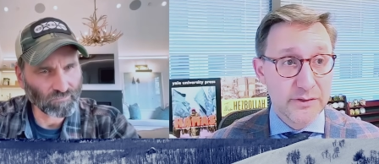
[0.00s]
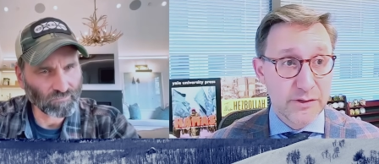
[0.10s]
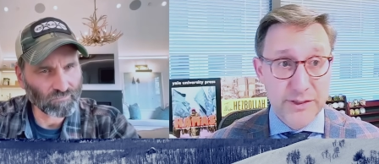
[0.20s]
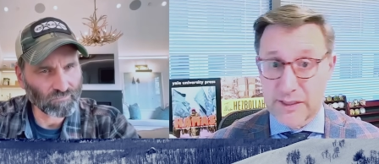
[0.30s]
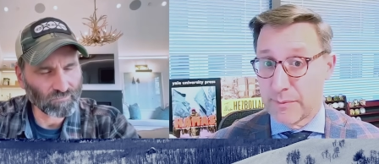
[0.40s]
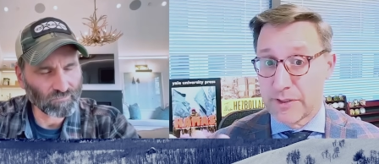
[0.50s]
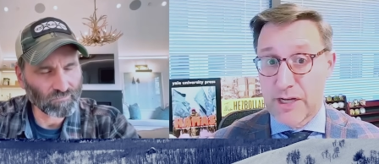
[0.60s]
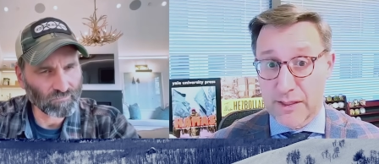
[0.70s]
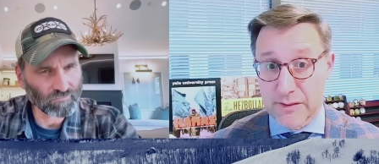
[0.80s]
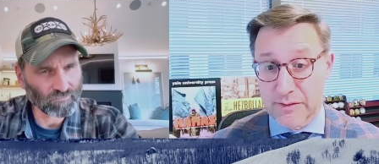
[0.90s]
Speaker 1: So they said, "Let
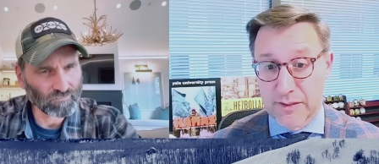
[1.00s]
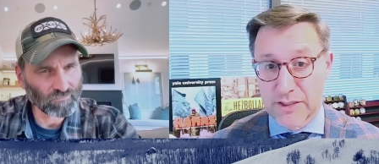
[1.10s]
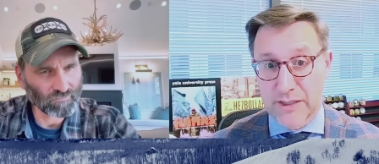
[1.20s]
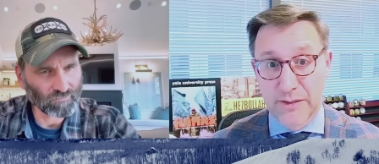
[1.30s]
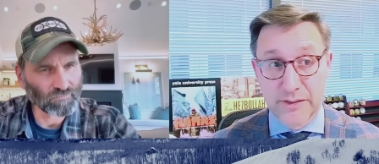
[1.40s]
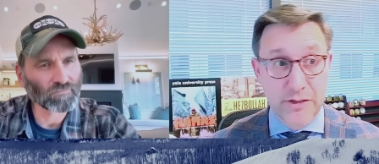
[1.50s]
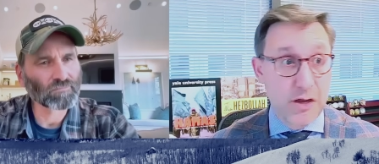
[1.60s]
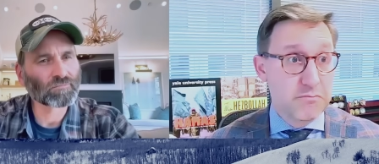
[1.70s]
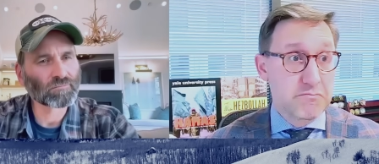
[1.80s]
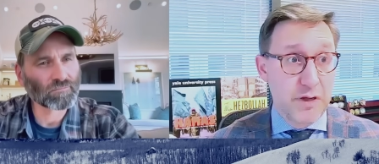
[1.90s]
me check," and they checked. I'm
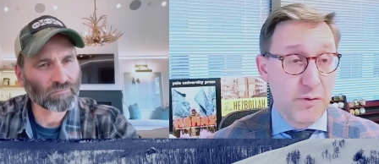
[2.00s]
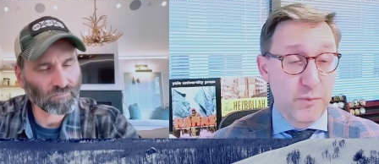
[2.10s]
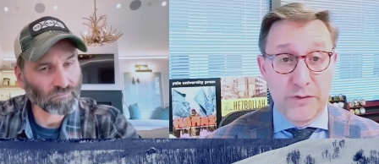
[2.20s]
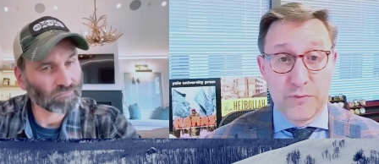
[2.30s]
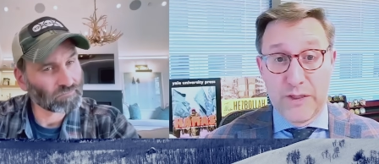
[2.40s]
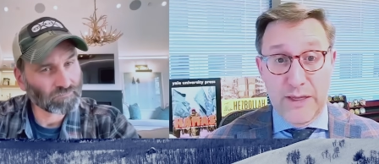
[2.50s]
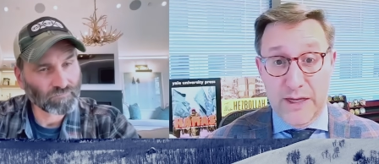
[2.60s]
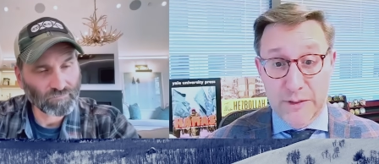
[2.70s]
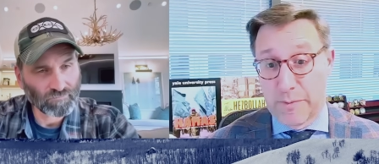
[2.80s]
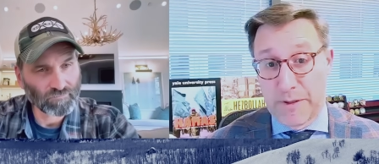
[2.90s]
like, "No, uh, we didn't
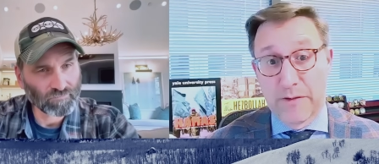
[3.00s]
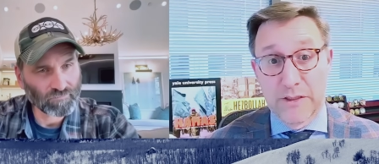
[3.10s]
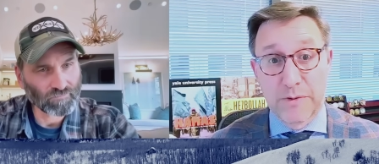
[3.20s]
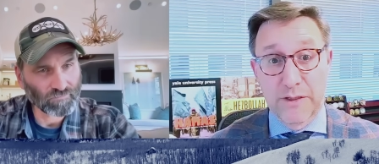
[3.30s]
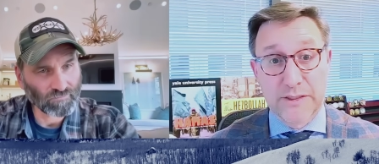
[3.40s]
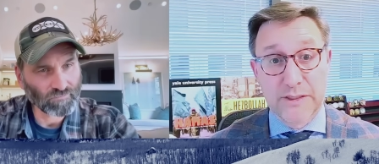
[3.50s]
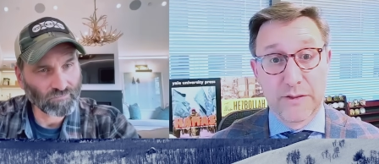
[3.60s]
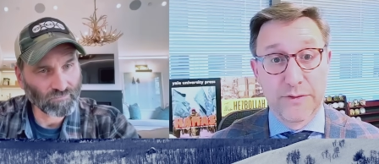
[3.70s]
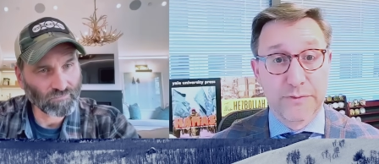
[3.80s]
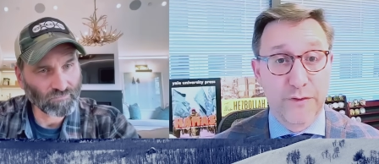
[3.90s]
realize, but apparently it's been
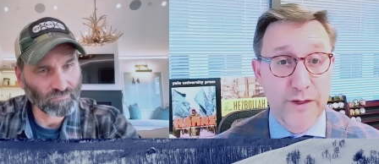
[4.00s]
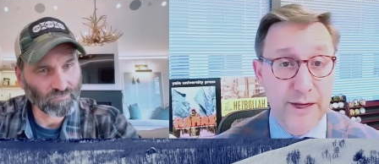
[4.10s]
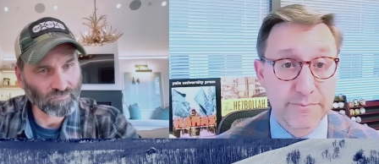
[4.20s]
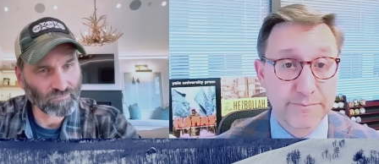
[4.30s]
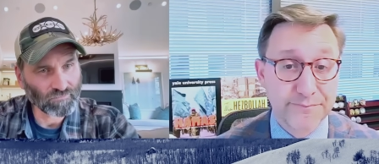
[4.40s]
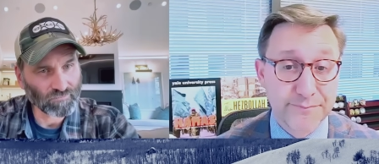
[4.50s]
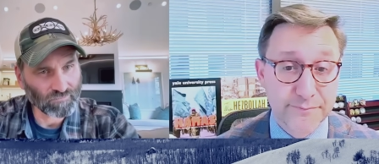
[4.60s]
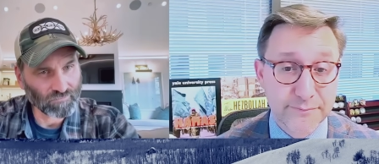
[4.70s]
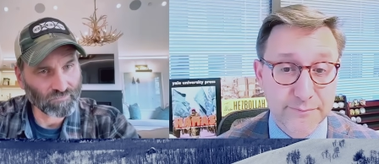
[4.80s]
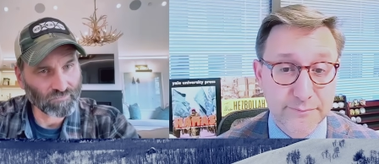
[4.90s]
unsealed. It's fair game."
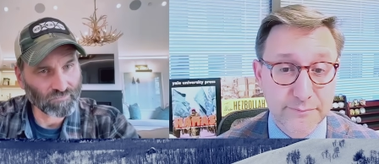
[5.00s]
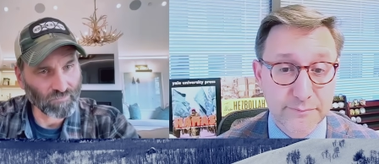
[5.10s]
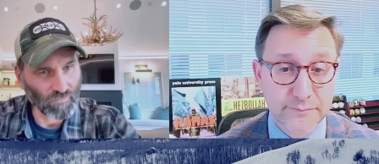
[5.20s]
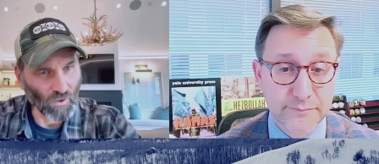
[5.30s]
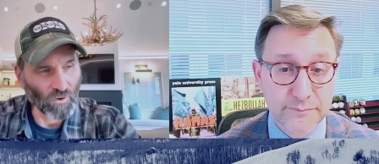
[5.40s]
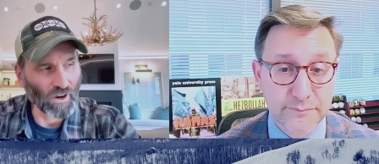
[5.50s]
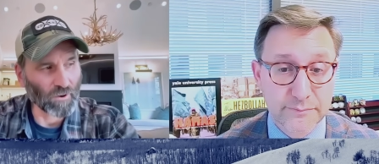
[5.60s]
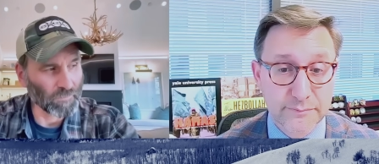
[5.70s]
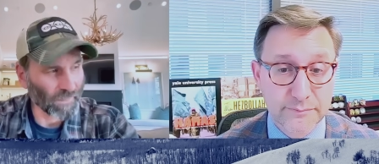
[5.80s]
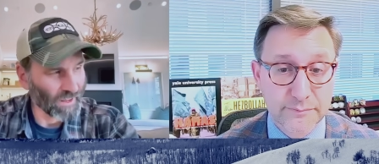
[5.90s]
Speaker 2: Okay.
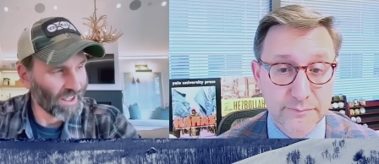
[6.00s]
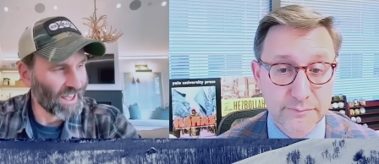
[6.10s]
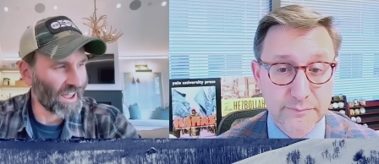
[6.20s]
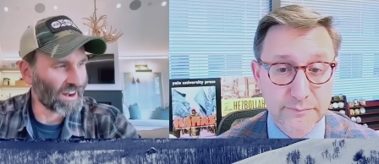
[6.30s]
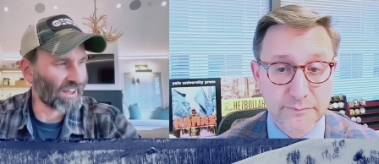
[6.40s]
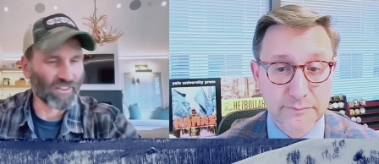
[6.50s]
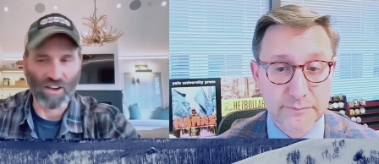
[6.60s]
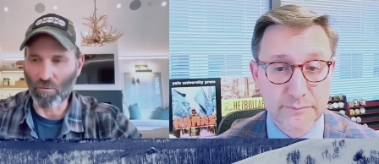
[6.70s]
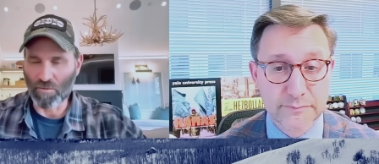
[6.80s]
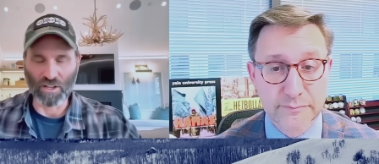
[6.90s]
And then the
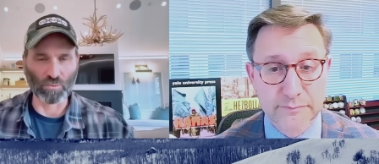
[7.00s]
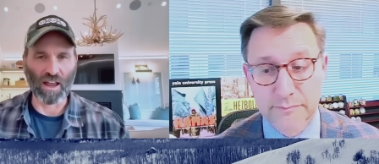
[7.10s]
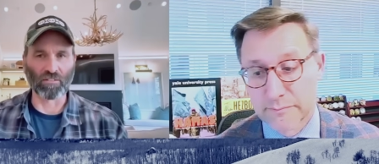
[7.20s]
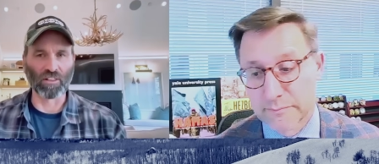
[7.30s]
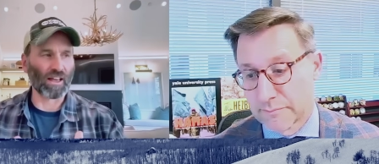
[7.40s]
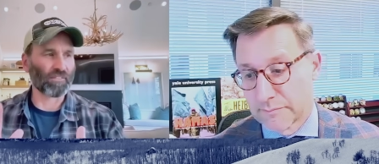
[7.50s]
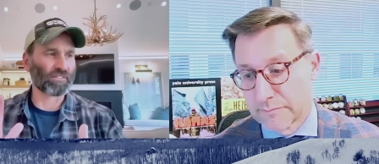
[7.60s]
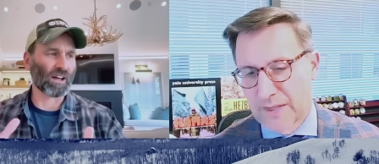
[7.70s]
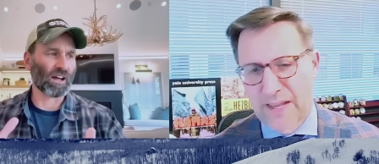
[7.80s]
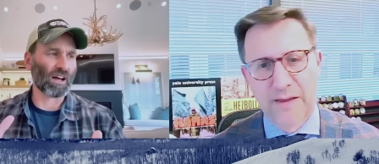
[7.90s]
couple minutes we have left,
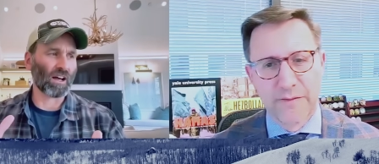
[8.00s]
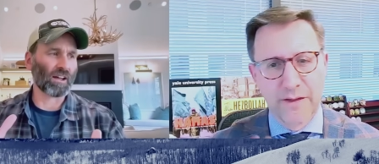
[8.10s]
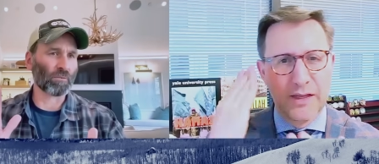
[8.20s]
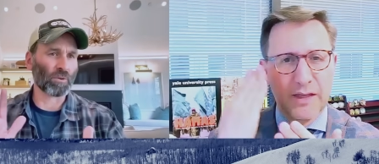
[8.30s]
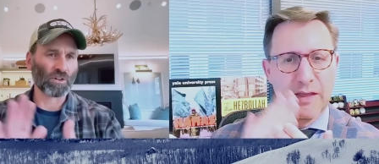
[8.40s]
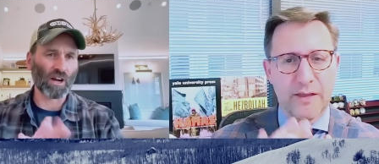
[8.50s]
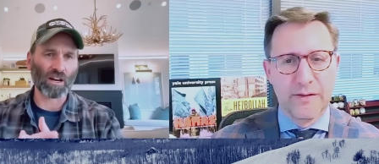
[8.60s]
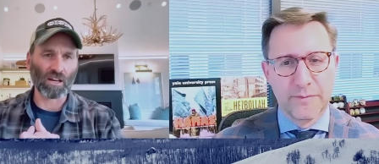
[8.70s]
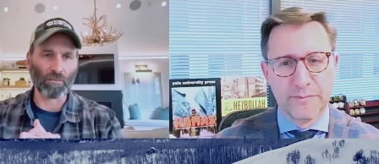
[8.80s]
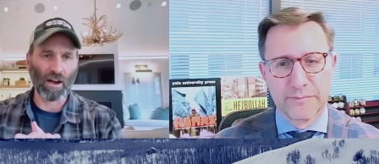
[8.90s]
uh, when you're
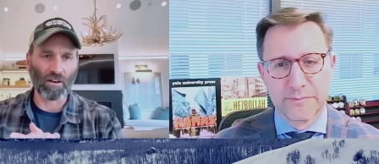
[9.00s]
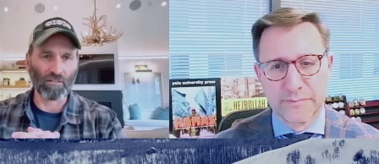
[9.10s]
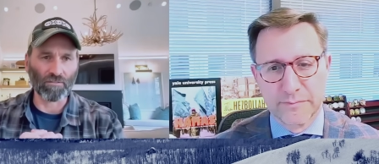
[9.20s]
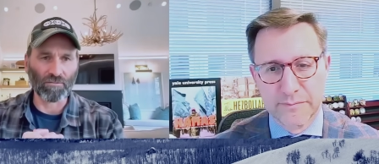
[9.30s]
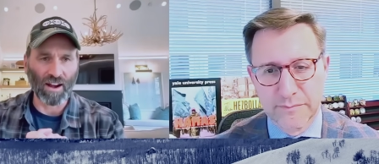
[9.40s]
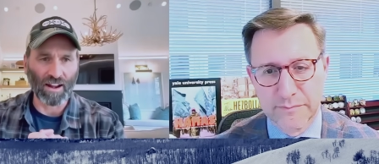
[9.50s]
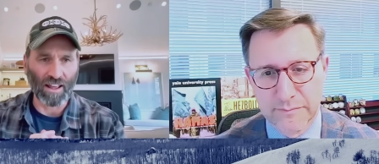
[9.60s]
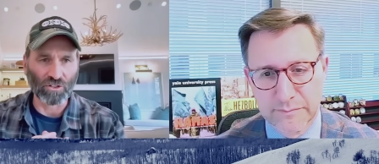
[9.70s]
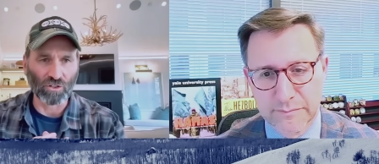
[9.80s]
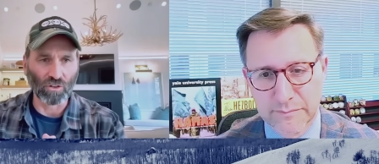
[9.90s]
talking about
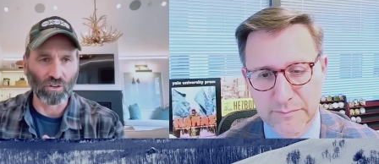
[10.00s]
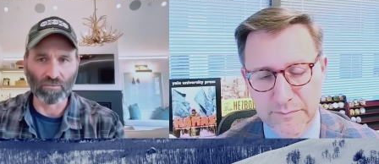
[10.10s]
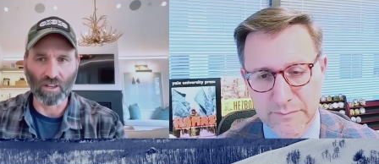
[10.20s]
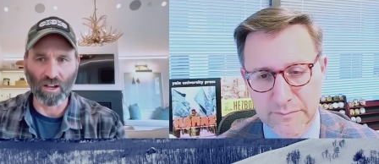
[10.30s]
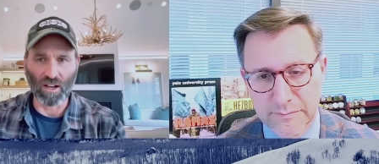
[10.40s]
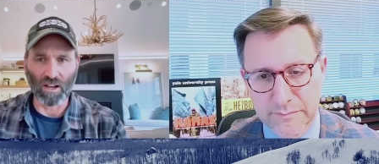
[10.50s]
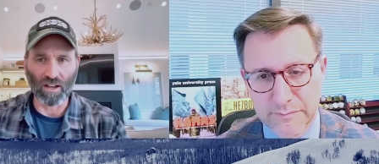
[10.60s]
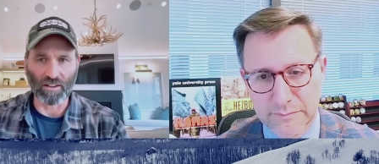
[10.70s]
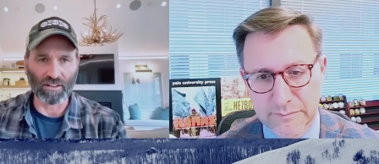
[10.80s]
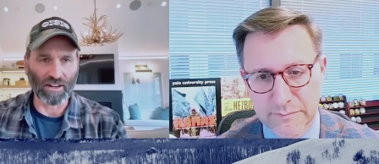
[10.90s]
financial
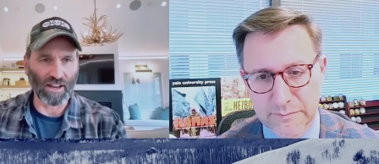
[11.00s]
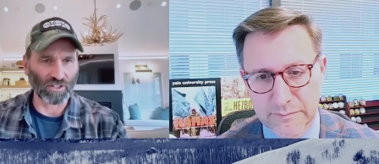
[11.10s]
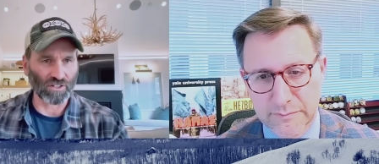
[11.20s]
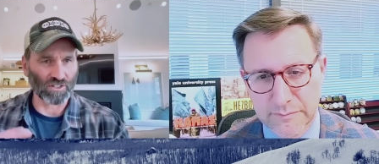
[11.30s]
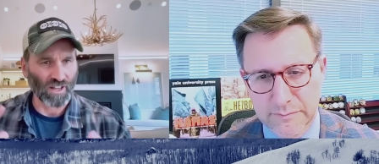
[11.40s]
uh, connections